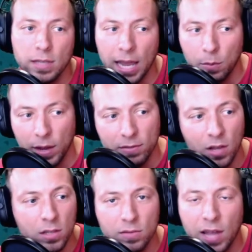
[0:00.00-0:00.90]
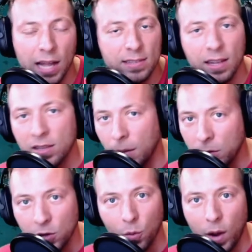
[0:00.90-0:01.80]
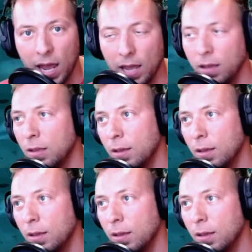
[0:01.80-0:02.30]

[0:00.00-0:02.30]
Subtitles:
Again, we have tons of content coming your way.